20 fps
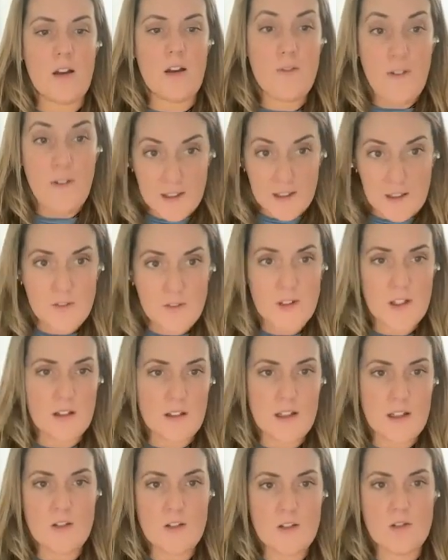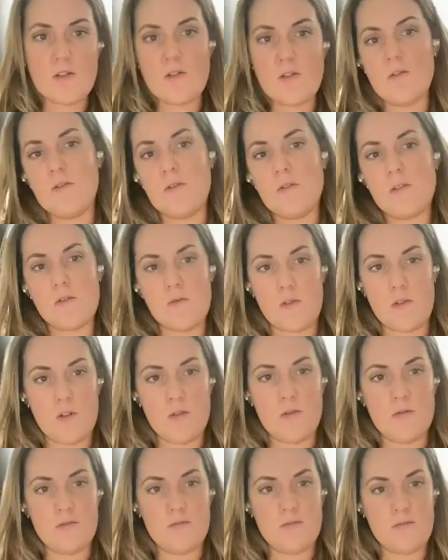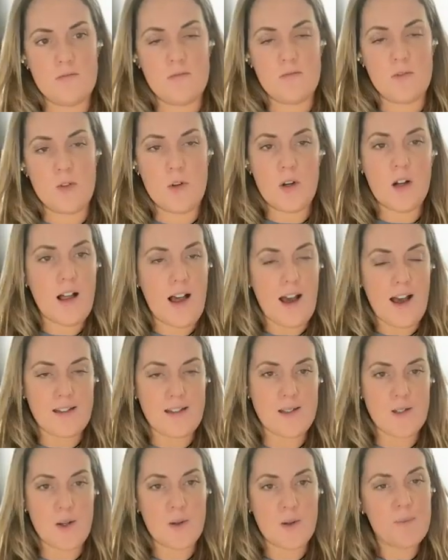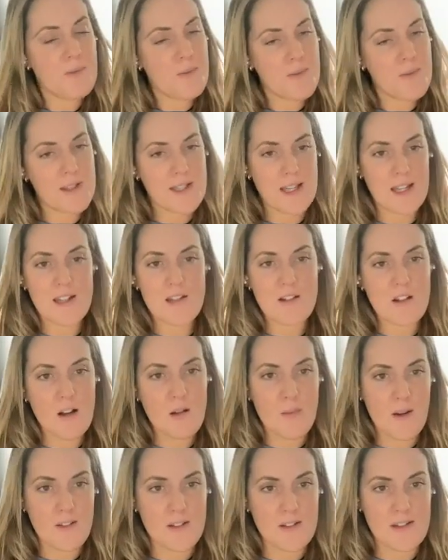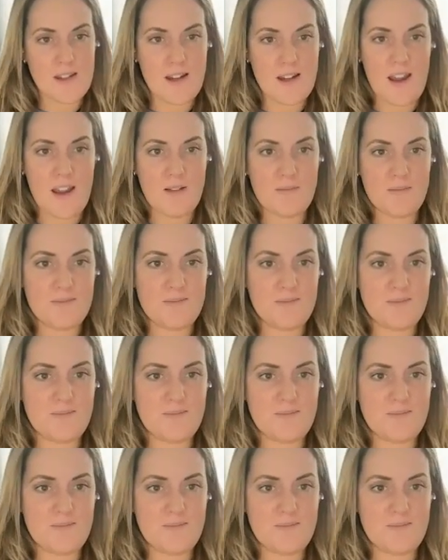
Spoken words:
effectively to lead your students through a class. So I'm excited to talk about this today.